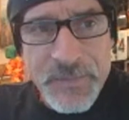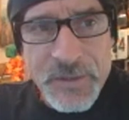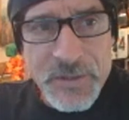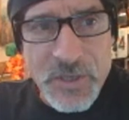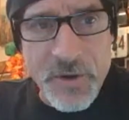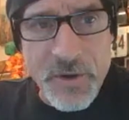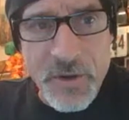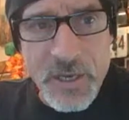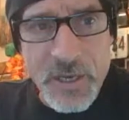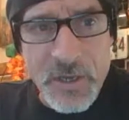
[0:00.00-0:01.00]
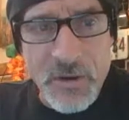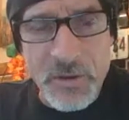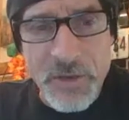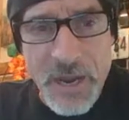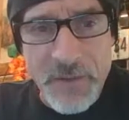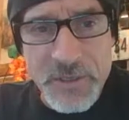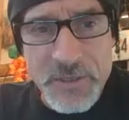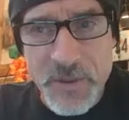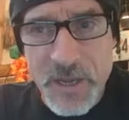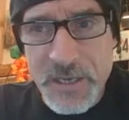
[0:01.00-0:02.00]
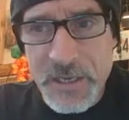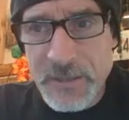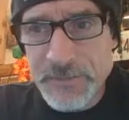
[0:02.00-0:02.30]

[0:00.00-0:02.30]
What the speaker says: So, and Google not responding.